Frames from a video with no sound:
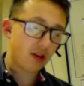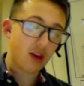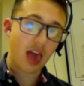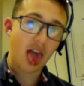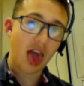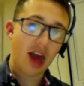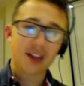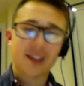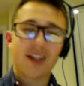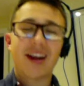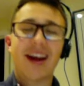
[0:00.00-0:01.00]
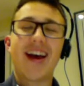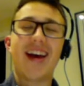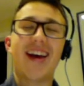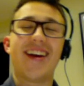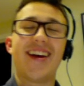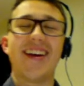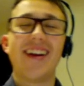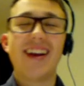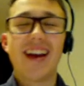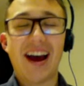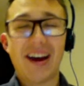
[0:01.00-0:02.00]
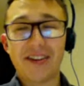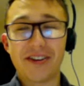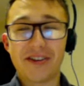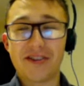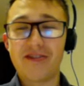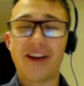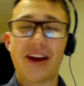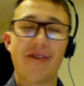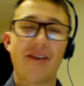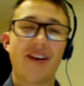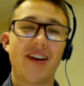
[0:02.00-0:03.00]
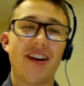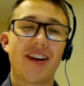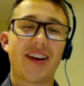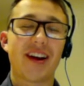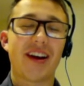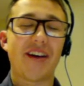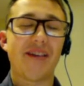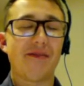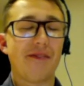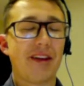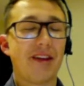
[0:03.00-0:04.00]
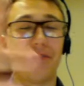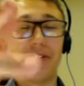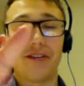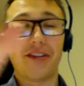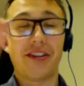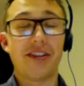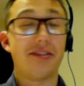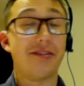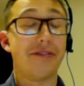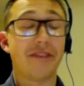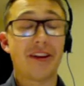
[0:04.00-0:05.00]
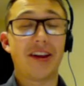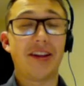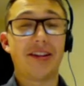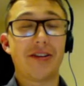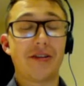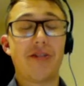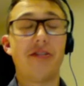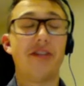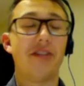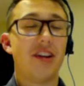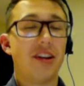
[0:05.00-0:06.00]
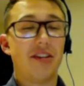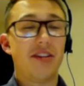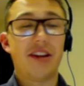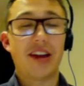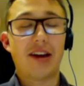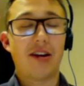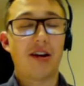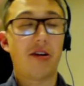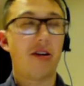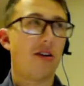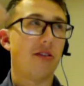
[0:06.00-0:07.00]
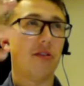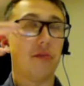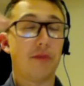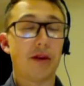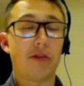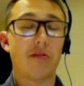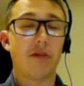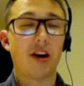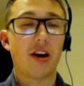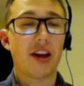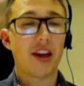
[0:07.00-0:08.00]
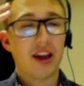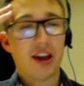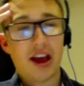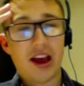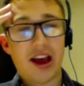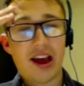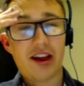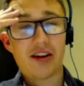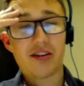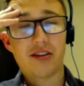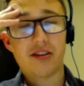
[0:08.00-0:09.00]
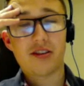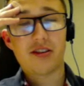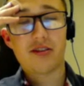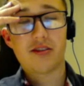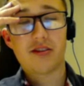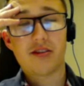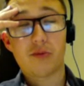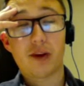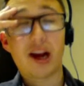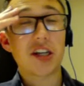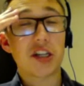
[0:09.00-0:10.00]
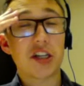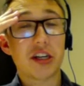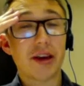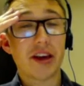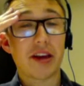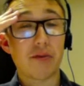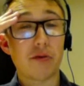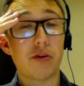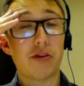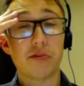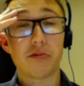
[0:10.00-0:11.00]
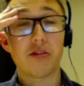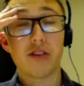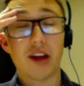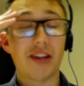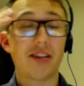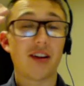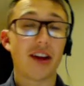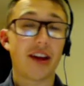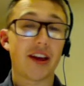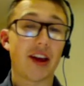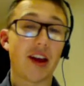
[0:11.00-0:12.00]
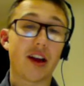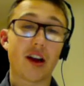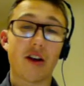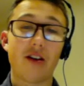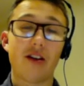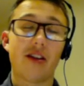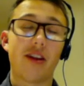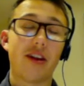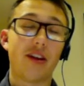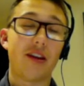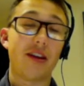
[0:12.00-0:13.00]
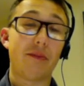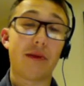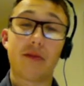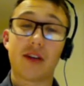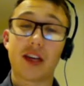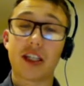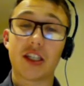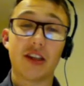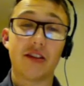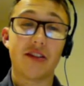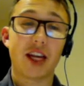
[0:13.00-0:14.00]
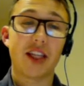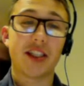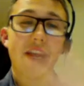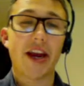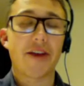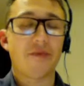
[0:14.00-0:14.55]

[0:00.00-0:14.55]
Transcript: yeah. how the new network influences the fees on on the Bitcoin market, and will actually make it more usable as like a currency that people can actually use day to day.